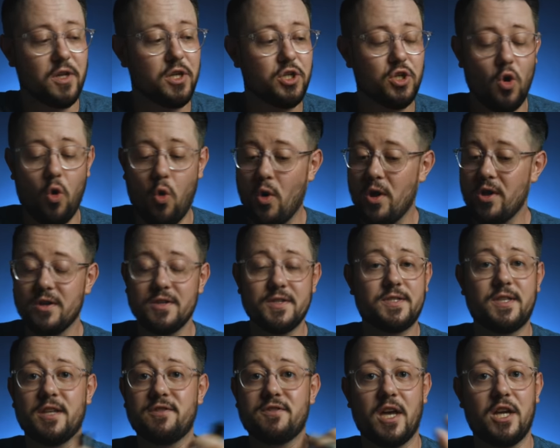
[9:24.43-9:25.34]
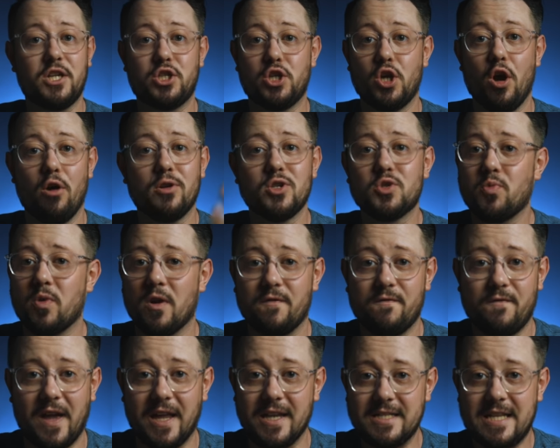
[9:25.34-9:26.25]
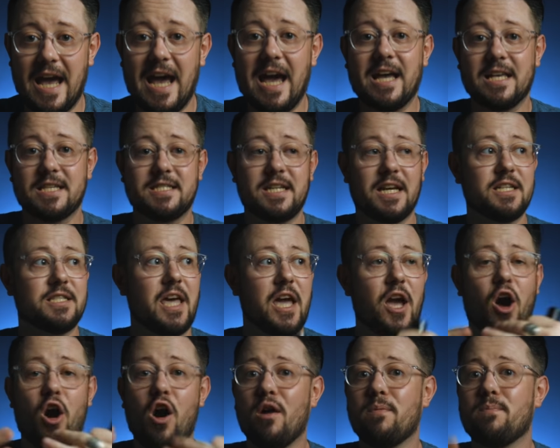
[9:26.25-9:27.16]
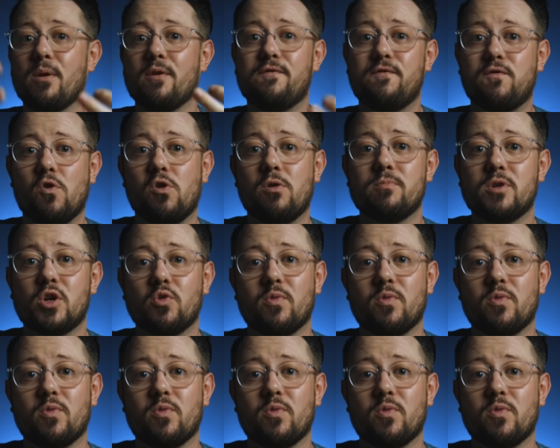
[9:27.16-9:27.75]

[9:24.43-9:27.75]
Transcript: The oils that they chose were fantastic. They all perform